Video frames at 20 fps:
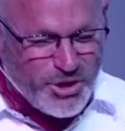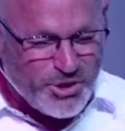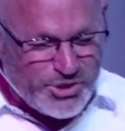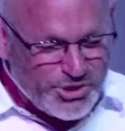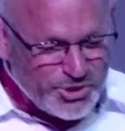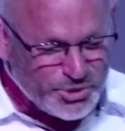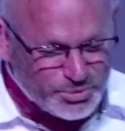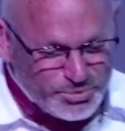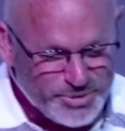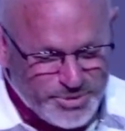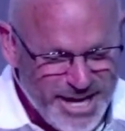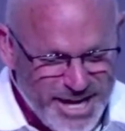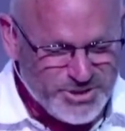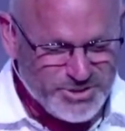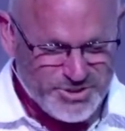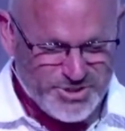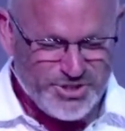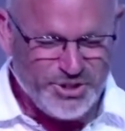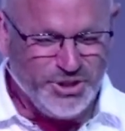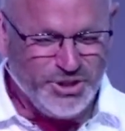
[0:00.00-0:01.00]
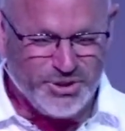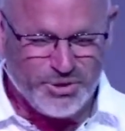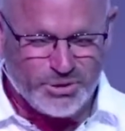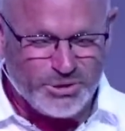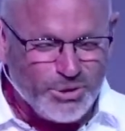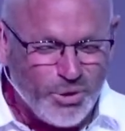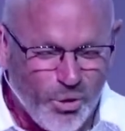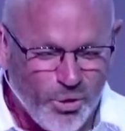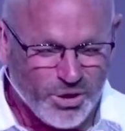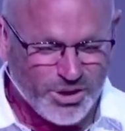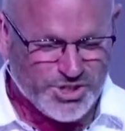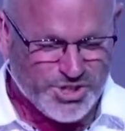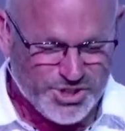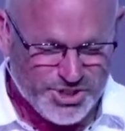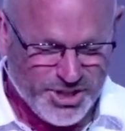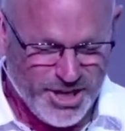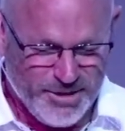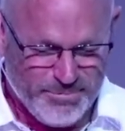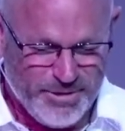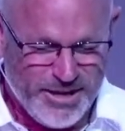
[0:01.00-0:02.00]
I want to surrender to your
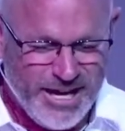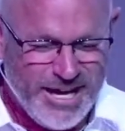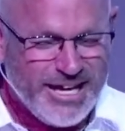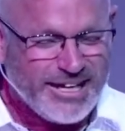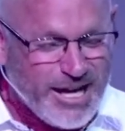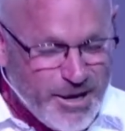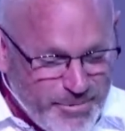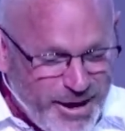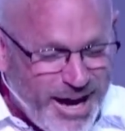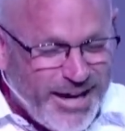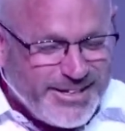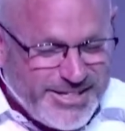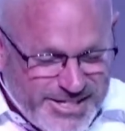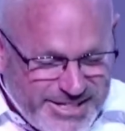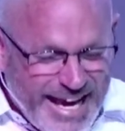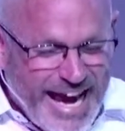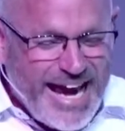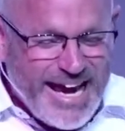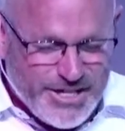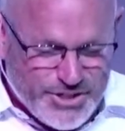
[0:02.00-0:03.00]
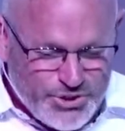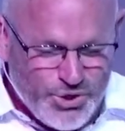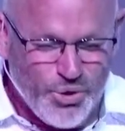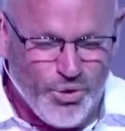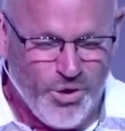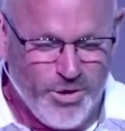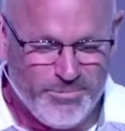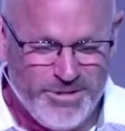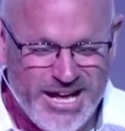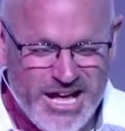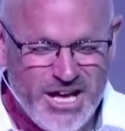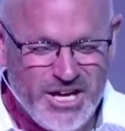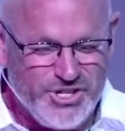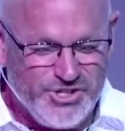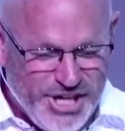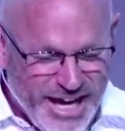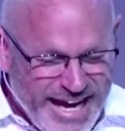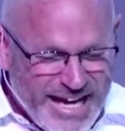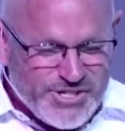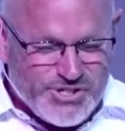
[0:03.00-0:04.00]
lordship. Come on, say it to him.
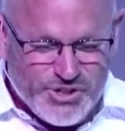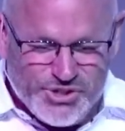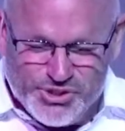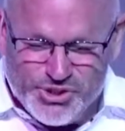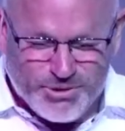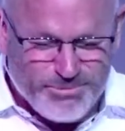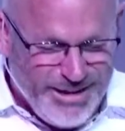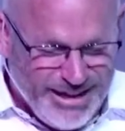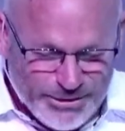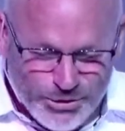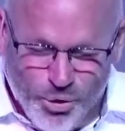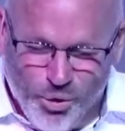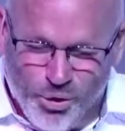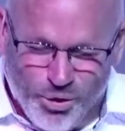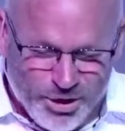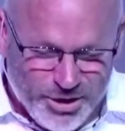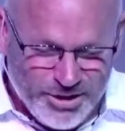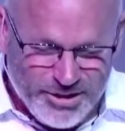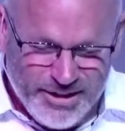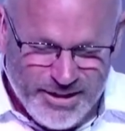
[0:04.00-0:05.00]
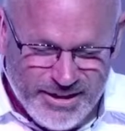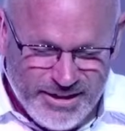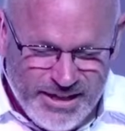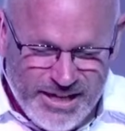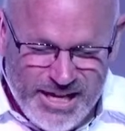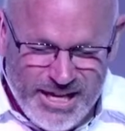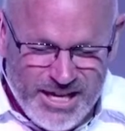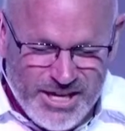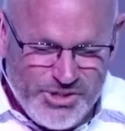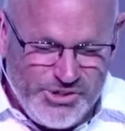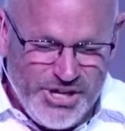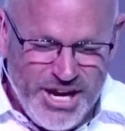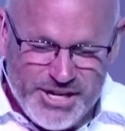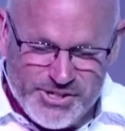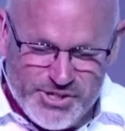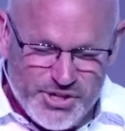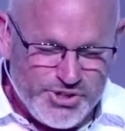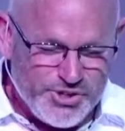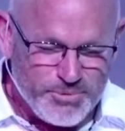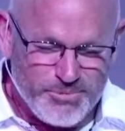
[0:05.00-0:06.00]
Jesus, you're my Lord.
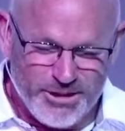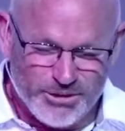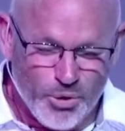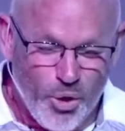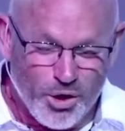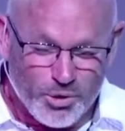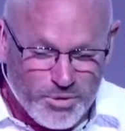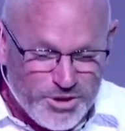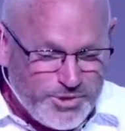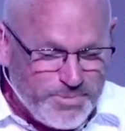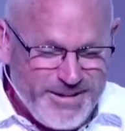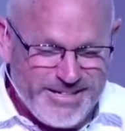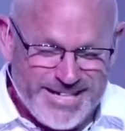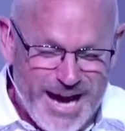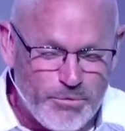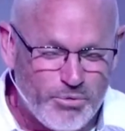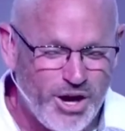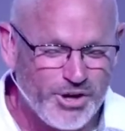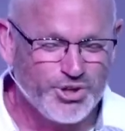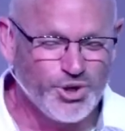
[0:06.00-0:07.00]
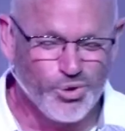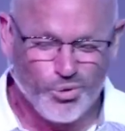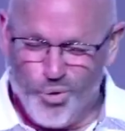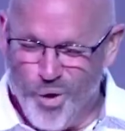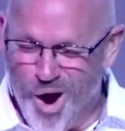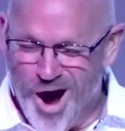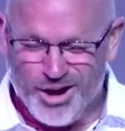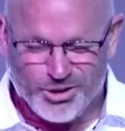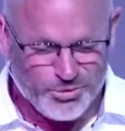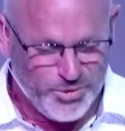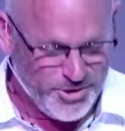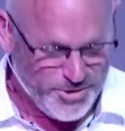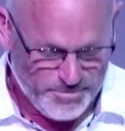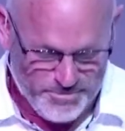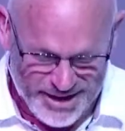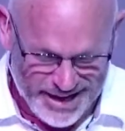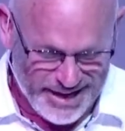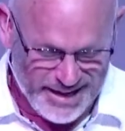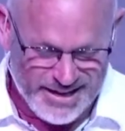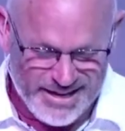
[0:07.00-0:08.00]
Jesus, you're my Lord, which means I want you to walk
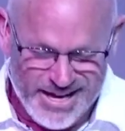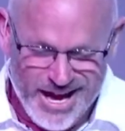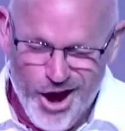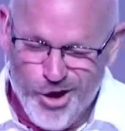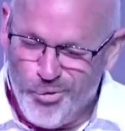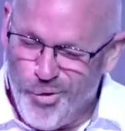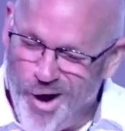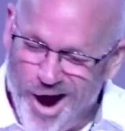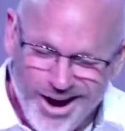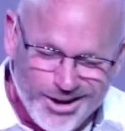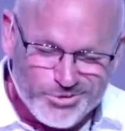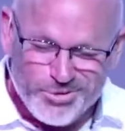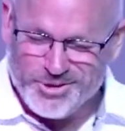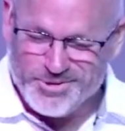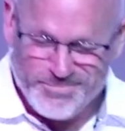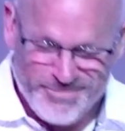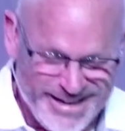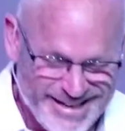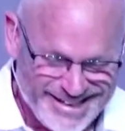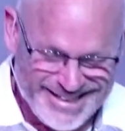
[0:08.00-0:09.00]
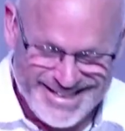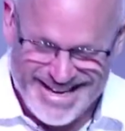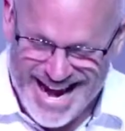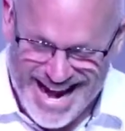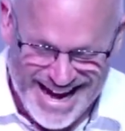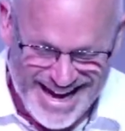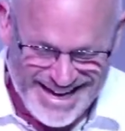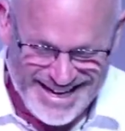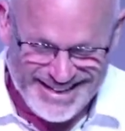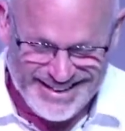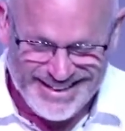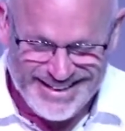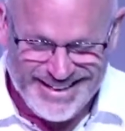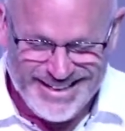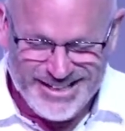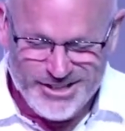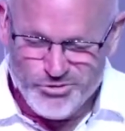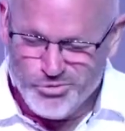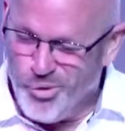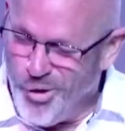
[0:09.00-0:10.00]
with me. Walk with me today.
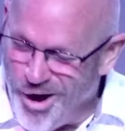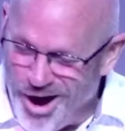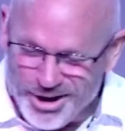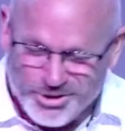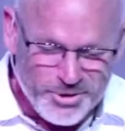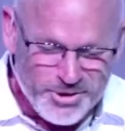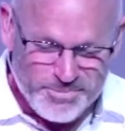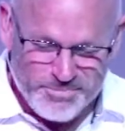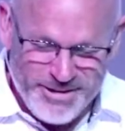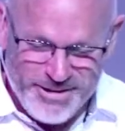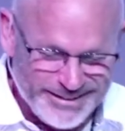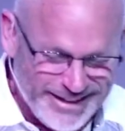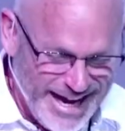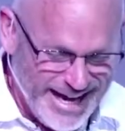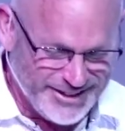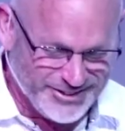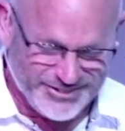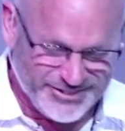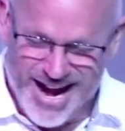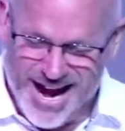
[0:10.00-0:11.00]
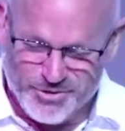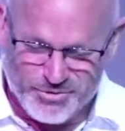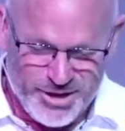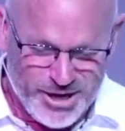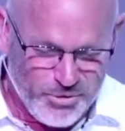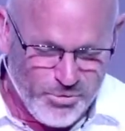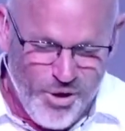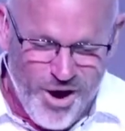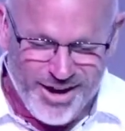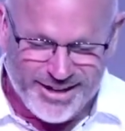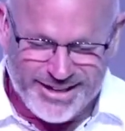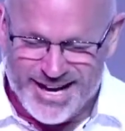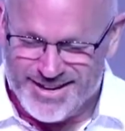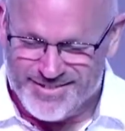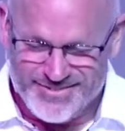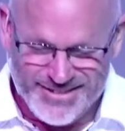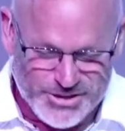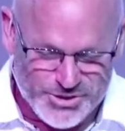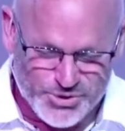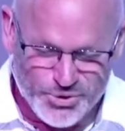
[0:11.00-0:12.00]
Walk with me later on when I walk
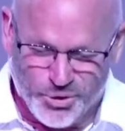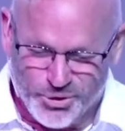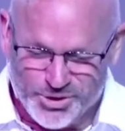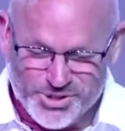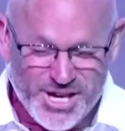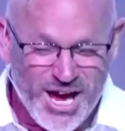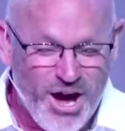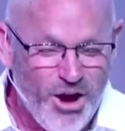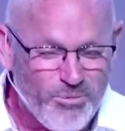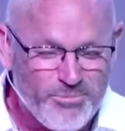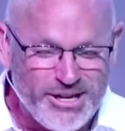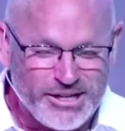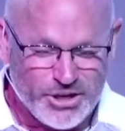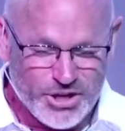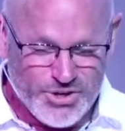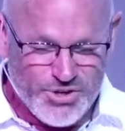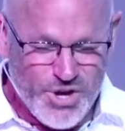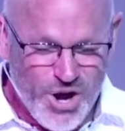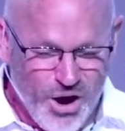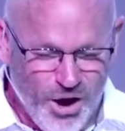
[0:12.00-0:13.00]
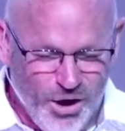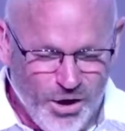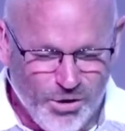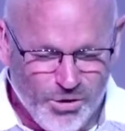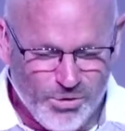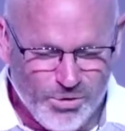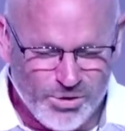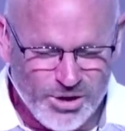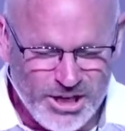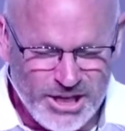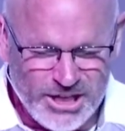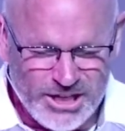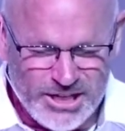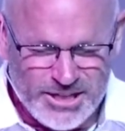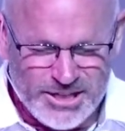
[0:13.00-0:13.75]
out of these doors. Help me to know.